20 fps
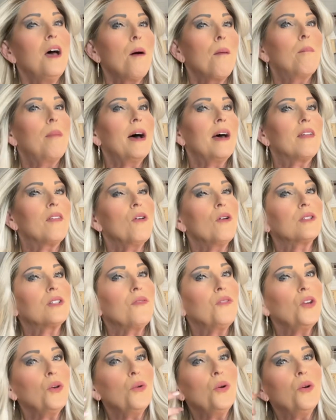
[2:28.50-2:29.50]
But those of
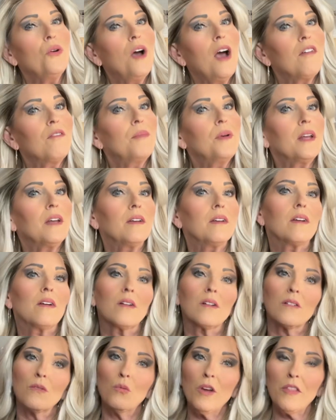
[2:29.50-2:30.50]
you who have been
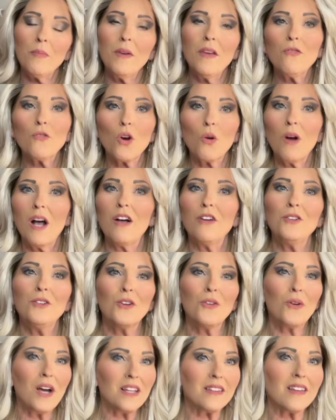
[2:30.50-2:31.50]
with me for a while, you
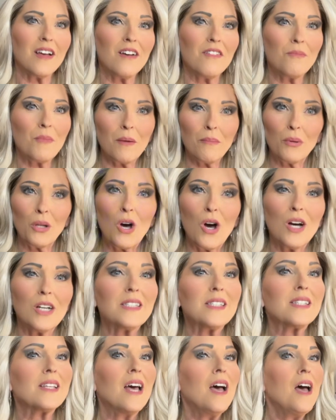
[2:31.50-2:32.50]
know I love my
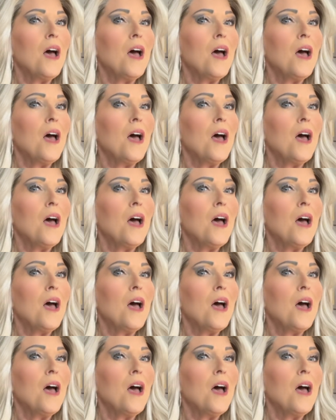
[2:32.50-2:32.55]
blondes.